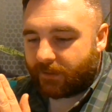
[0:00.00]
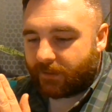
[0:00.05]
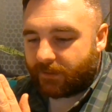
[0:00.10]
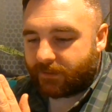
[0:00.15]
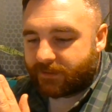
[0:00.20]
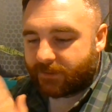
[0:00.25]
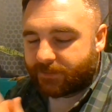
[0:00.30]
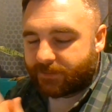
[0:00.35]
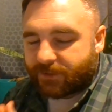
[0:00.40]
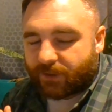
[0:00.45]

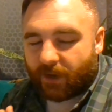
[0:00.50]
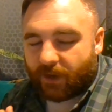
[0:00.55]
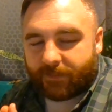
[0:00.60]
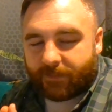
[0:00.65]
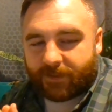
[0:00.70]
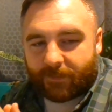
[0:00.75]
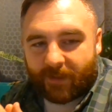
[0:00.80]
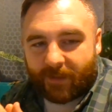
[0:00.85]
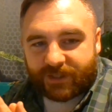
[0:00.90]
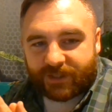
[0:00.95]
subscribe
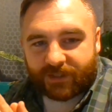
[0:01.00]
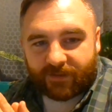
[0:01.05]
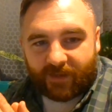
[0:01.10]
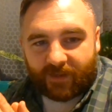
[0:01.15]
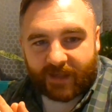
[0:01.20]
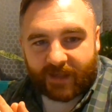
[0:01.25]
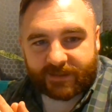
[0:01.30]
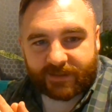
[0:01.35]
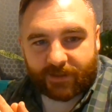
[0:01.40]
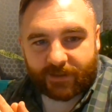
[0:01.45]
to Magic
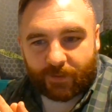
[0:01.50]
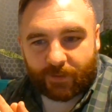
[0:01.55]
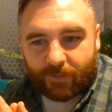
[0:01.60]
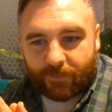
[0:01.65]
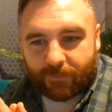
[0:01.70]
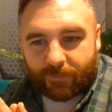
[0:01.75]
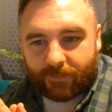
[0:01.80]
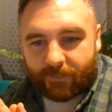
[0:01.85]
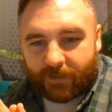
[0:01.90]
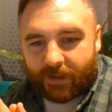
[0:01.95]
Lasso.
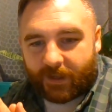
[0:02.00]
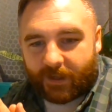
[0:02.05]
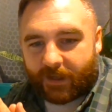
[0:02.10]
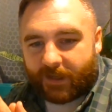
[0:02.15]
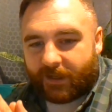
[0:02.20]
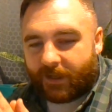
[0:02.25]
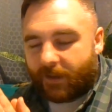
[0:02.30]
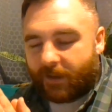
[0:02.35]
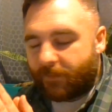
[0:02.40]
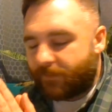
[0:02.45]

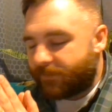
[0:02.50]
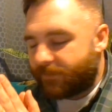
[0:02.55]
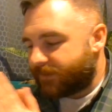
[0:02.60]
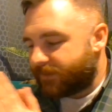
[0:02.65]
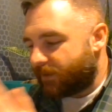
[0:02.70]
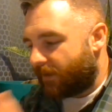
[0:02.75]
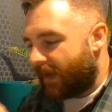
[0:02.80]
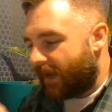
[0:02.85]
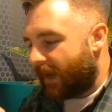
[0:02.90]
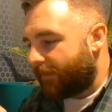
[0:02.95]
I'm
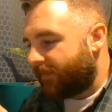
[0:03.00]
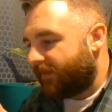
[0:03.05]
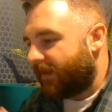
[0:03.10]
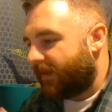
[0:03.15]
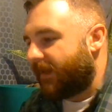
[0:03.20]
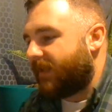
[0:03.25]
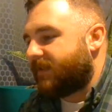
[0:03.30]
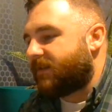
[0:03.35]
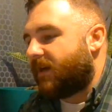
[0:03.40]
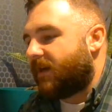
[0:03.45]
so happy
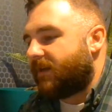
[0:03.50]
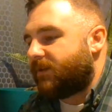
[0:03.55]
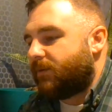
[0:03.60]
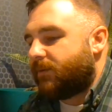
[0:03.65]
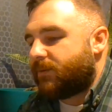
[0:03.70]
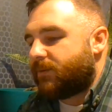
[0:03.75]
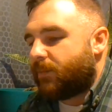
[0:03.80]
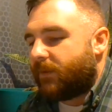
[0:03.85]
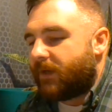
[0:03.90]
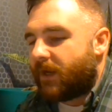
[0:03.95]
that he's got to
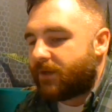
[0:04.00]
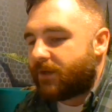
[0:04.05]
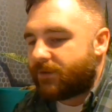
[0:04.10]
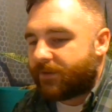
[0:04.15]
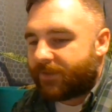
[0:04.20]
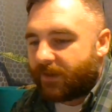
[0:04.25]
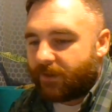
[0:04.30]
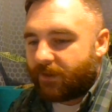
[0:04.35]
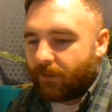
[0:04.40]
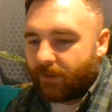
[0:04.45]
his
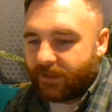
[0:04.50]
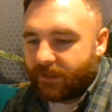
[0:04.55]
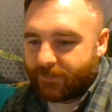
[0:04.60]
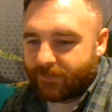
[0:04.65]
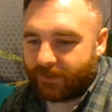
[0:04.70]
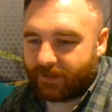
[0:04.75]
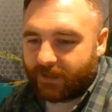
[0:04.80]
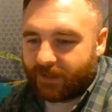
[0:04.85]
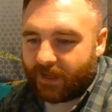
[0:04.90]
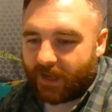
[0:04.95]
100th. I know
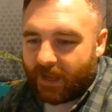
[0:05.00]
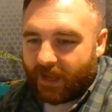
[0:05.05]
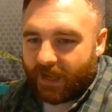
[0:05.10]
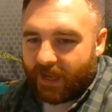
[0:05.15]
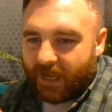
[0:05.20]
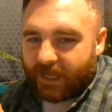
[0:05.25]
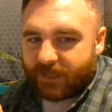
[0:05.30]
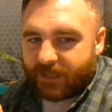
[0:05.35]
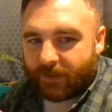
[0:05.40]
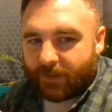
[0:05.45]

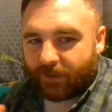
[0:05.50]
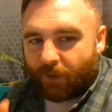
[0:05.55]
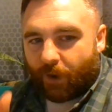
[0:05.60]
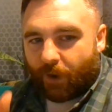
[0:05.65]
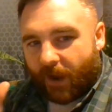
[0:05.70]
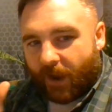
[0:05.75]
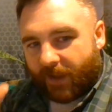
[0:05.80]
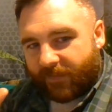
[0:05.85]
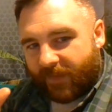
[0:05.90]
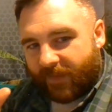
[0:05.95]
he's been
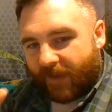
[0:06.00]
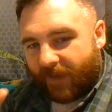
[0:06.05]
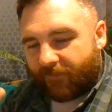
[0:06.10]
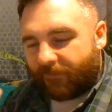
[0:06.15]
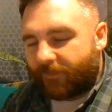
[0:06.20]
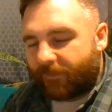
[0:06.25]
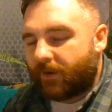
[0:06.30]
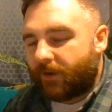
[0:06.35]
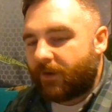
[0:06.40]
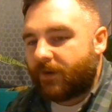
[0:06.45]
on that
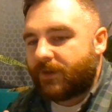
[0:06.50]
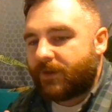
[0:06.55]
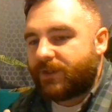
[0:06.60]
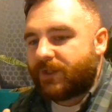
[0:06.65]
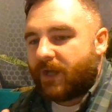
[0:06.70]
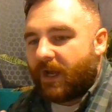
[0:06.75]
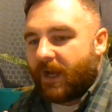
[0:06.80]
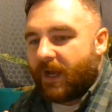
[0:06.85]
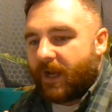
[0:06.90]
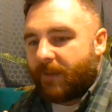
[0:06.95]

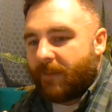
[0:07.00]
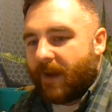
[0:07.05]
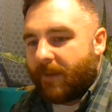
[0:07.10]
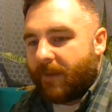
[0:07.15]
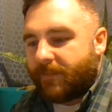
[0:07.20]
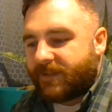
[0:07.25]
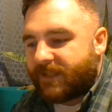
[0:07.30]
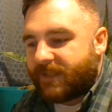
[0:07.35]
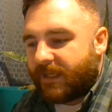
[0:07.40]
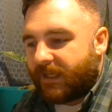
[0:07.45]
verge.
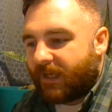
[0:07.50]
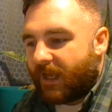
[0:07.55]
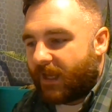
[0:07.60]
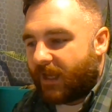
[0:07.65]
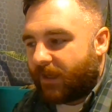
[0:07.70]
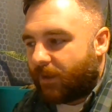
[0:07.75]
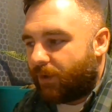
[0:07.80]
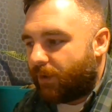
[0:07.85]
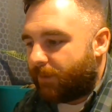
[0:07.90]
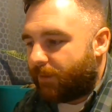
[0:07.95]
I'm seeing
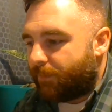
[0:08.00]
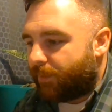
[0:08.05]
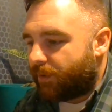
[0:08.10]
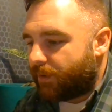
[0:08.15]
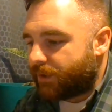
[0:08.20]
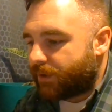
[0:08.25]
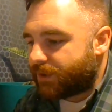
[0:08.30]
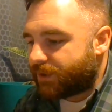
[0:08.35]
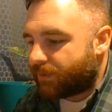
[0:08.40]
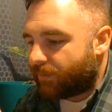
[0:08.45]
a good
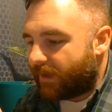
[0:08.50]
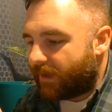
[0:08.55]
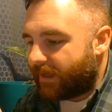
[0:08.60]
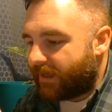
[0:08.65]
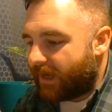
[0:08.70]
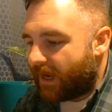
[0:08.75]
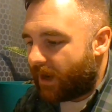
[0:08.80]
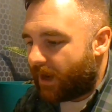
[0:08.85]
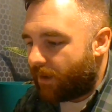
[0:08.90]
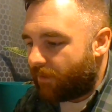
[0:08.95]
push right
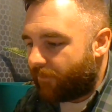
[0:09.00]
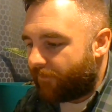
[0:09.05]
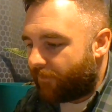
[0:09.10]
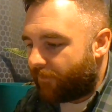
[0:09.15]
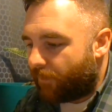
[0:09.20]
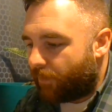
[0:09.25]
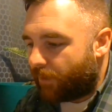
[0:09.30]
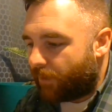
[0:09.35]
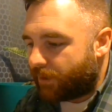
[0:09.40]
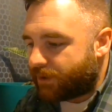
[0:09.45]
now
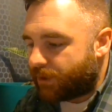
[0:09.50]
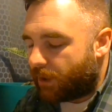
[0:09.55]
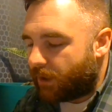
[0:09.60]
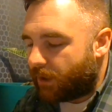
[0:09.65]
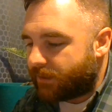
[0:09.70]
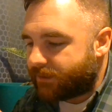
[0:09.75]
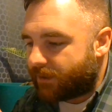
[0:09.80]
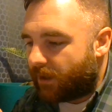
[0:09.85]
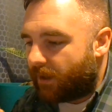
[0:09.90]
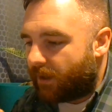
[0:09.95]
for
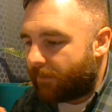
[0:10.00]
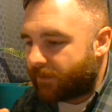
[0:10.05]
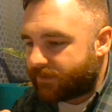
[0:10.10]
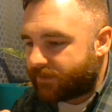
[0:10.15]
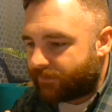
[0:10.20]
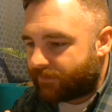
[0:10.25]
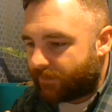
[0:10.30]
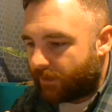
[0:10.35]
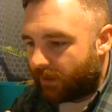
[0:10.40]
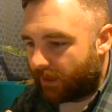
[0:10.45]
John's Comics
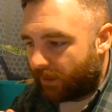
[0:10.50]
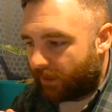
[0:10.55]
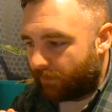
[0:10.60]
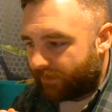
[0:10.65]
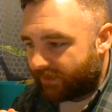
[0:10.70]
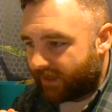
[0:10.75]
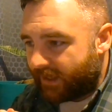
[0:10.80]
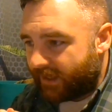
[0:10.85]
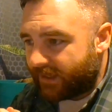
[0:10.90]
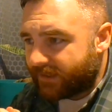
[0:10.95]

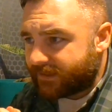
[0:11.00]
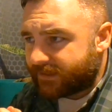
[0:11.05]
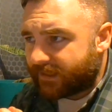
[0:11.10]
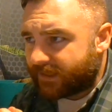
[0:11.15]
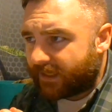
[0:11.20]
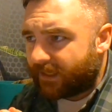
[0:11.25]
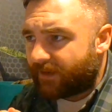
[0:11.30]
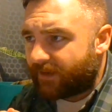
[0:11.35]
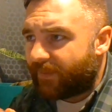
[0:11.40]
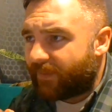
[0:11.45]
with Kids
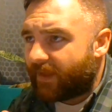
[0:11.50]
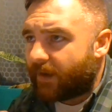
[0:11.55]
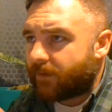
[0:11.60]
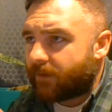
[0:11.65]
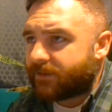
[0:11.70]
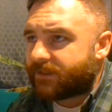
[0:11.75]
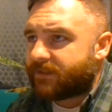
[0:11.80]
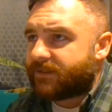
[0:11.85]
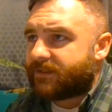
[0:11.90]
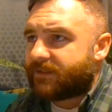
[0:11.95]
to get
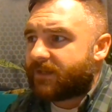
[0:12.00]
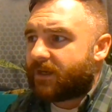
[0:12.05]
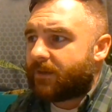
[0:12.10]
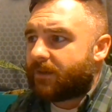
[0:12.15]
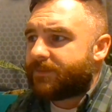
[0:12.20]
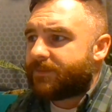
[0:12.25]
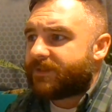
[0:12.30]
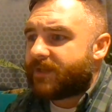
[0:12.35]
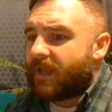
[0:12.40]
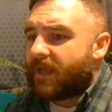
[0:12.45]
1,000
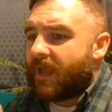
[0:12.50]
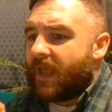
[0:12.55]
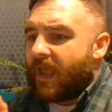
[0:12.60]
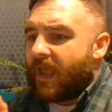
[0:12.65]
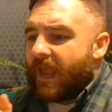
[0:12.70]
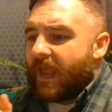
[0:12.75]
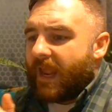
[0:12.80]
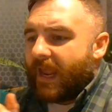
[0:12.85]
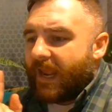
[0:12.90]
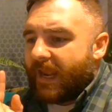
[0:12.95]
subs,
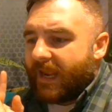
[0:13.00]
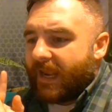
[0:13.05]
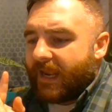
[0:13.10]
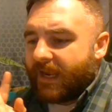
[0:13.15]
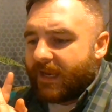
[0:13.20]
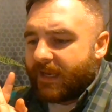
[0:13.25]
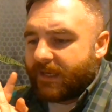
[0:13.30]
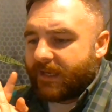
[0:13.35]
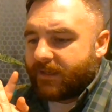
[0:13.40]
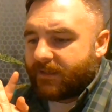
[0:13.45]

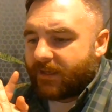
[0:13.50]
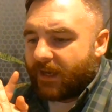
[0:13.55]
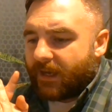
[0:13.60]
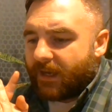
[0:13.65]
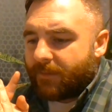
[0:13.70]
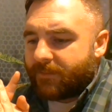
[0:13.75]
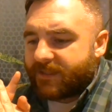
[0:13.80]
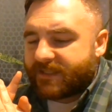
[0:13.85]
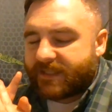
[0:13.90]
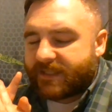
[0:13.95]
and
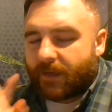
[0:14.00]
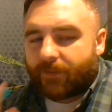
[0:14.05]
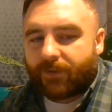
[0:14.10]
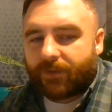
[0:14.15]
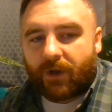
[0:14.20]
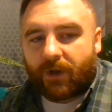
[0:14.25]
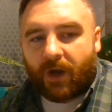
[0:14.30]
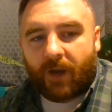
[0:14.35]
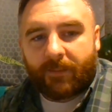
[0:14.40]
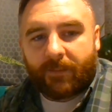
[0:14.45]

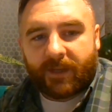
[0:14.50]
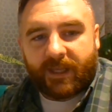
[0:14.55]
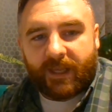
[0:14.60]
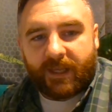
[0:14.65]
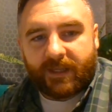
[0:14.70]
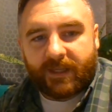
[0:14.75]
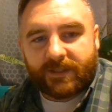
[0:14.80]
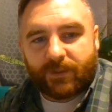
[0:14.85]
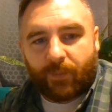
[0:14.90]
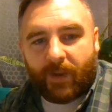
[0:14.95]
Southern Comic
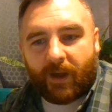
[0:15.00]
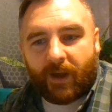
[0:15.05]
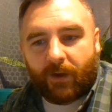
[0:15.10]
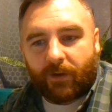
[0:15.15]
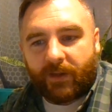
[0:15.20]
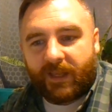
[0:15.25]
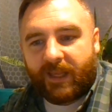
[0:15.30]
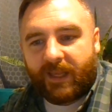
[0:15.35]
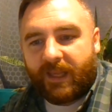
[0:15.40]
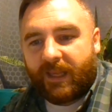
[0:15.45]
Geek as well.
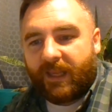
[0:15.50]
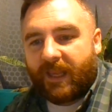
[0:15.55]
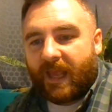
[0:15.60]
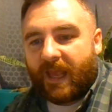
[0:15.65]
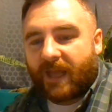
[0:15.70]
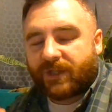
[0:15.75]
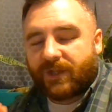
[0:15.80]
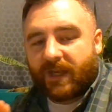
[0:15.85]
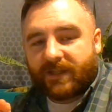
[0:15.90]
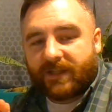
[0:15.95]
He
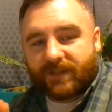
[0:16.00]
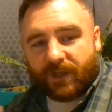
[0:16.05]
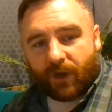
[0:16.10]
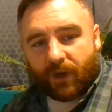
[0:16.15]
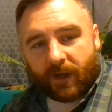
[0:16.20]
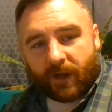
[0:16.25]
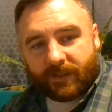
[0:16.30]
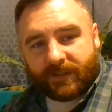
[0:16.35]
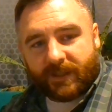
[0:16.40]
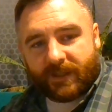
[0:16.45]
actually has a
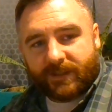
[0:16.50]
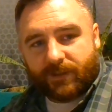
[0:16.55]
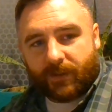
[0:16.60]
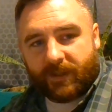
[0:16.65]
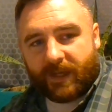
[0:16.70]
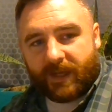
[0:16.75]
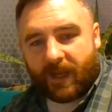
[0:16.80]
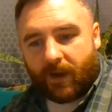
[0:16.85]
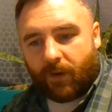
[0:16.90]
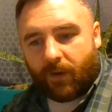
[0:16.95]
contest
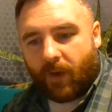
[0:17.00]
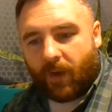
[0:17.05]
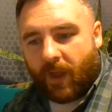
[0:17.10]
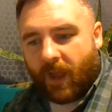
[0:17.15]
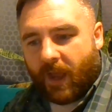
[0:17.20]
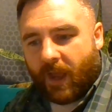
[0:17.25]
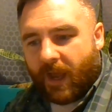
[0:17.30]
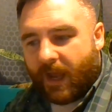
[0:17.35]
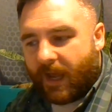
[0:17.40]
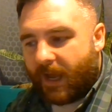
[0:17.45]
right now
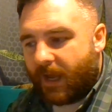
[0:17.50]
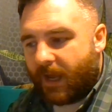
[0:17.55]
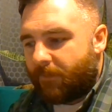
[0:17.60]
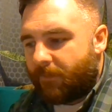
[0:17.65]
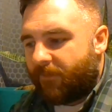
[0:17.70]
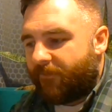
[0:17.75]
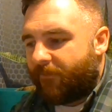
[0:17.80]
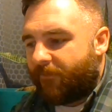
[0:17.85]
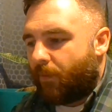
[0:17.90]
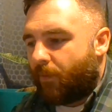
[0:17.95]

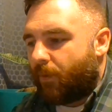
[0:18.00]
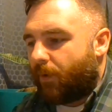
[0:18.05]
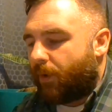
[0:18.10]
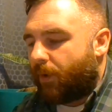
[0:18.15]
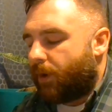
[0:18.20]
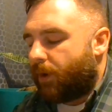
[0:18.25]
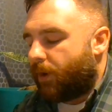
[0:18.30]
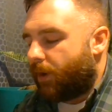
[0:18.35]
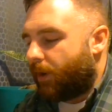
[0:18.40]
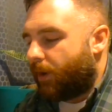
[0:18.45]

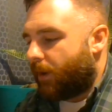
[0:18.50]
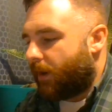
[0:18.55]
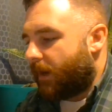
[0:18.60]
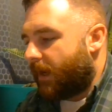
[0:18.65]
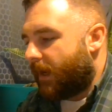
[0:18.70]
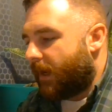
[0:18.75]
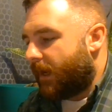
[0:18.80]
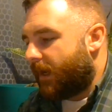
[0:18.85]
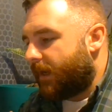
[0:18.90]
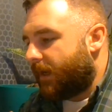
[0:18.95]
for
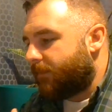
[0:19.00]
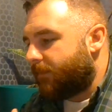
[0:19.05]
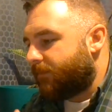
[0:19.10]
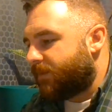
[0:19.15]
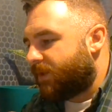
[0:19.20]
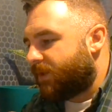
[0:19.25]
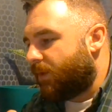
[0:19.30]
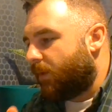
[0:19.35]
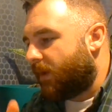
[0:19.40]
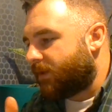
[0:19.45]

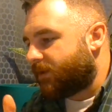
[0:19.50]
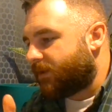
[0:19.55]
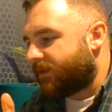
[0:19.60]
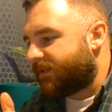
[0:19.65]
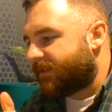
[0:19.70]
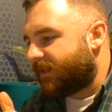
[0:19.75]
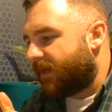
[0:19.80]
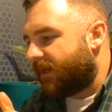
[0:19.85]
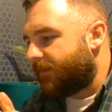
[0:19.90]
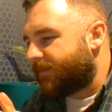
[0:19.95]
200
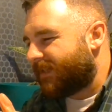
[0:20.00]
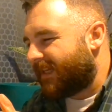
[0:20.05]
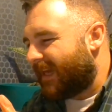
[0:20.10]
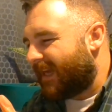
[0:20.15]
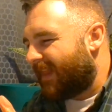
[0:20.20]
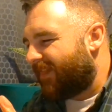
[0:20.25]
subs.